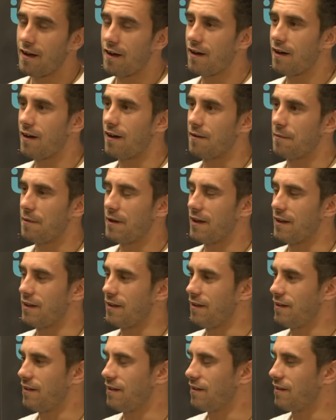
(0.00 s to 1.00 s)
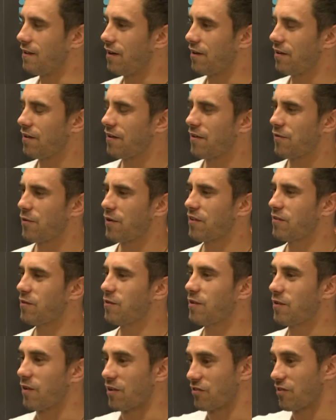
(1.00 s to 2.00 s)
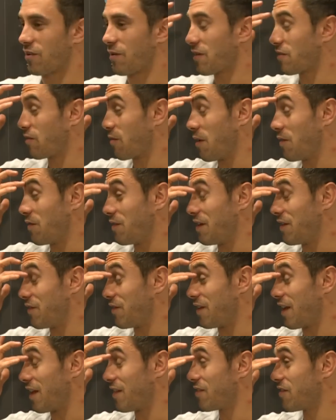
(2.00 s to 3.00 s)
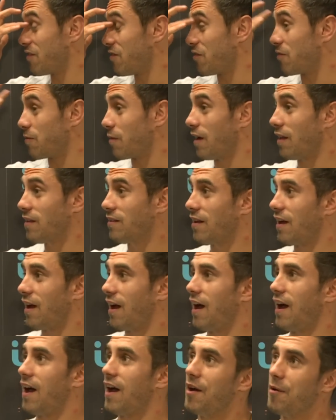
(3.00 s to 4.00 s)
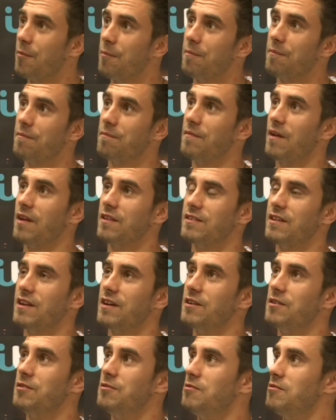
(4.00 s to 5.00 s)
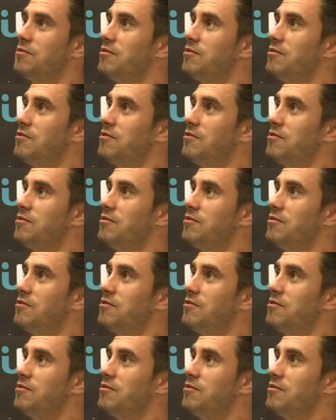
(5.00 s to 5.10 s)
Ah, oh, man. Uh, everyone asks this question, I always come up with a different answer as well. Um, I don't know.